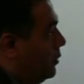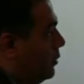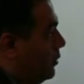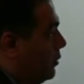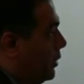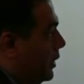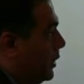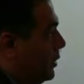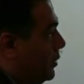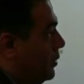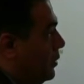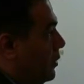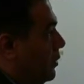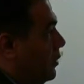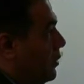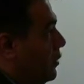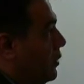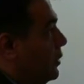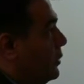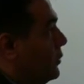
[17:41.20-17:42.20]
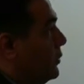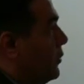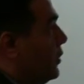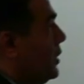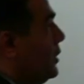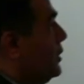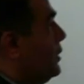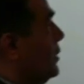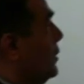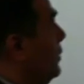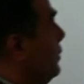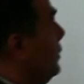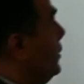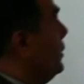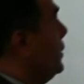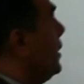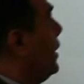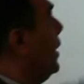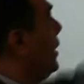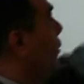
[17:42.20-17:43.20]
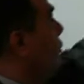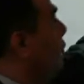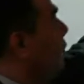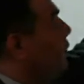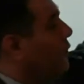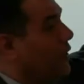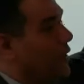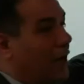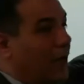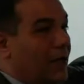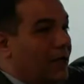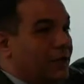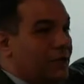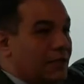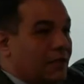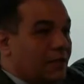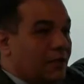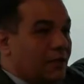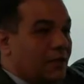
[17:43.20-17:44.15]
All right. So this kind of class